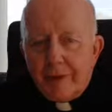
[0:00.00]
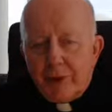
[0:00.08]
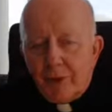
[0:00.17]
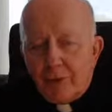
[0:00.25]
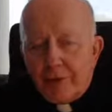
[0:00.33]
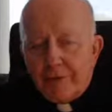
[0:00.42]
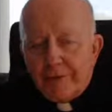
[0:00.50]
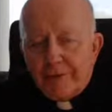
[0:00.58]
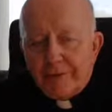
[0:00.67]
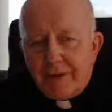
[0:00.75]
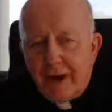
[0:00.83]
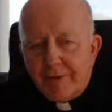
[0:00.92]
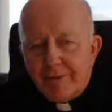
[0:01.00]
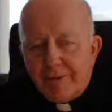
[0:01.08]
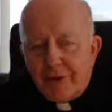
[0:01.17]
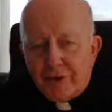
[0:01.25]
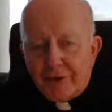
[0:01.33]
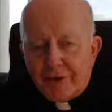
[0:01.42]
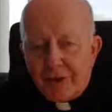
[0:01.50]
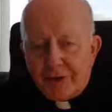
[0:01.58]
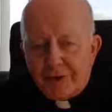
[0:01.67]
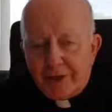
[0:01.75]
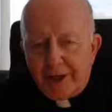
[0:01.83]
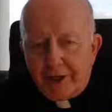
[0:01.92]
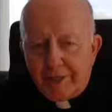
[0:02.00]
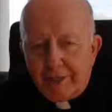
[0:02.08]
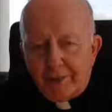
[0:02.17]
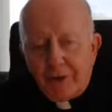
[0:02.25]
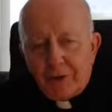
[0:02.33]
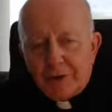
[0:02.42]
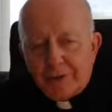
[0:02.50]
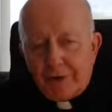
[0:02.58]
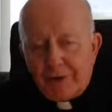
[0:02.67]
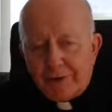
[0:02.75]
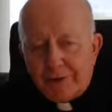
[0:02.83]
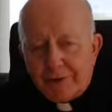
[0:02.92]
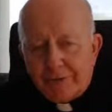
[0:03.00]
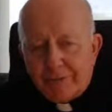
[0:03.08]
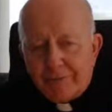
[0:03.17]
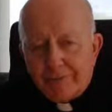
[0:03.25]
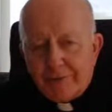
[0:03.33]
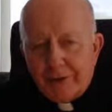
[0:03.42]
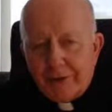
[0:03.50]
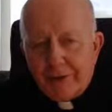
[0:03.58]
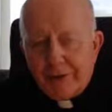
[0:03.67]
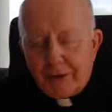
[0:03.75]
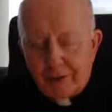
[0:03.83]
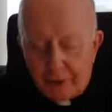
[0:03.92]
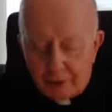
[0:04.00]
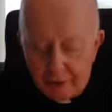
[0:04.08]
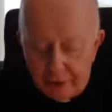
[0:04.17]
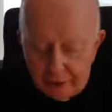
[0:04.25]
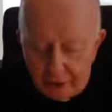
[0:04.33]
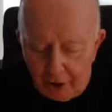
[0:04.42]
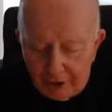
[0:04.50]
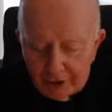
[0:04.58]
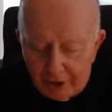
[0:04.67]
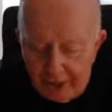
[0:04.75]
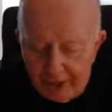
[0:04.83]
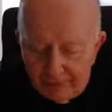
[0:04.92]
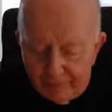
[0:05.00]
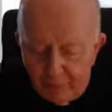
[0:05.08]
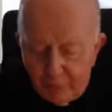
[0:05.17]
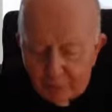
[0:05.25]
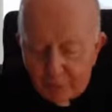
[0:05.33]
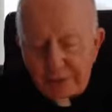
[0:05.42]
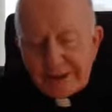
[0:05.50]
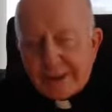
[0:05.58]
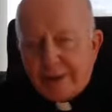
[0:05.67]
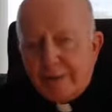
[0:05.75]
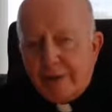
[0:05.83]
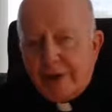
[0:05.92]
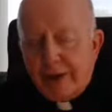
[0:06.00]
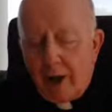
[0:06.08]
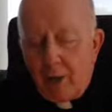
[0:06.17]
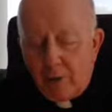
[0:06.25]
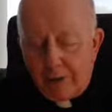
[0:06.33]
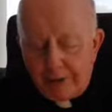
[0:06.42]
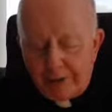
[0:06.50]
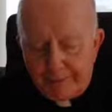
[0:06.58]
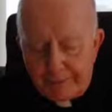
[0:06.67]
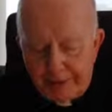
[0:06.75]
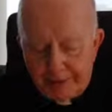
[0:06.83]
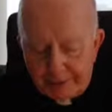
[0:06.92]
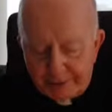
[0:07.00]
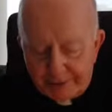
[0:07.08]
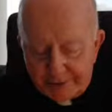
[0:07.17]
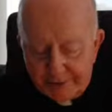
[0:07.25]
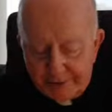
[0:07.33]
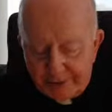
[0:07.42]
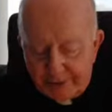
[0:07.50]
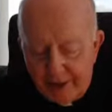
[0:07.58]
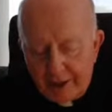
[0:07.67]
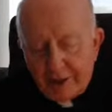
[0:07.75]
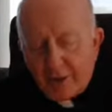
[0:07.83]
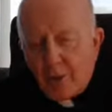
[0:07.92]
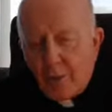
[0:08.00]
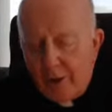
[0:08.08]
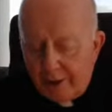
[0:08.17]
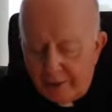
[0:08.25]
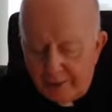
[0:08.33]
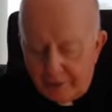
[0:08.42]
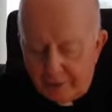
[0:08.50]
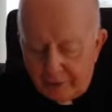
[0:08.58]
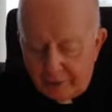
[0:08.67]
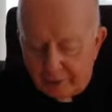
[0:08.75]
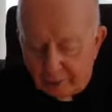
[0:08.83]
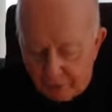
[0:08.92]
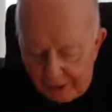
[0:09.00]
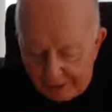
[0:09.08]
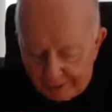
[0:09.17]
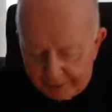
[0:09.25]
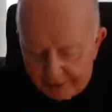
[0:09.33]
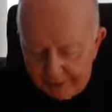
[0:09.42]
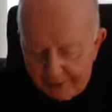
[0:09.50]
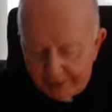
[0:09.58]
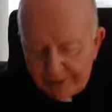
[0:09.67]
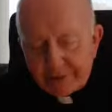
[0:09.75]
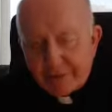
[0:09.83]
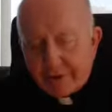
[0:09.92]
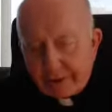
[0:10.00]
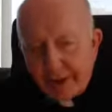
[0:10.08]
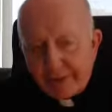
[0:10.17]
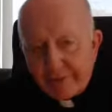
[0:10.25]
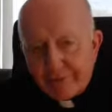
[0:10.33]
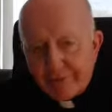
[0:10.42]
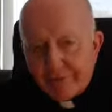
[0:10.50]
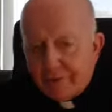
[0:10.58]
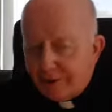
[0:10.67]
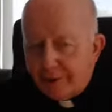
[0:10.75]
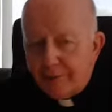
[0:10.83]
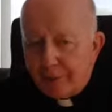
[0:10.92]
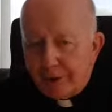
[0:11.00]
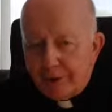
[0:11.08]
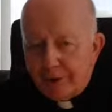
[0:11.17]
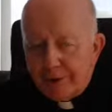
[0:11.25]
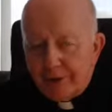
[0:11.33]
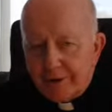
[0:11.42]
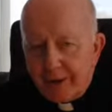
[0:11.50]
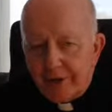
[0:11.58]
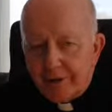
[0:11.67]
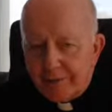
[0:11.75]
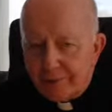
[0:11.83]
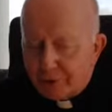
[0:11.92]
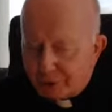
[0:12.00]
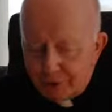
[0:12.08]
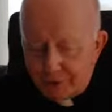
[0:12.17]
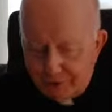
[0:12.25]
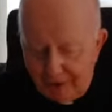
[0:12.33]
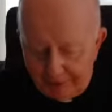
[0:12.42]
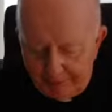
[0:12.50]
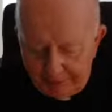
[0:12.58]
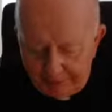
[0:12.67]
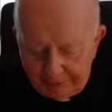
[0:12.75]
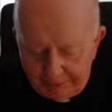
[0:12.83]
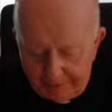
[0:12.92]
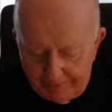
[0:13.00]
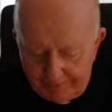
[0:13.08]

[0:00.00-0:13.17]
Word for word: Hello there, I'm Father John Geaney of the Paulist Fathers. You know, on July 4th, we celebrate our independence and the wonderful right to life, liberty, and the pursuit of happiness.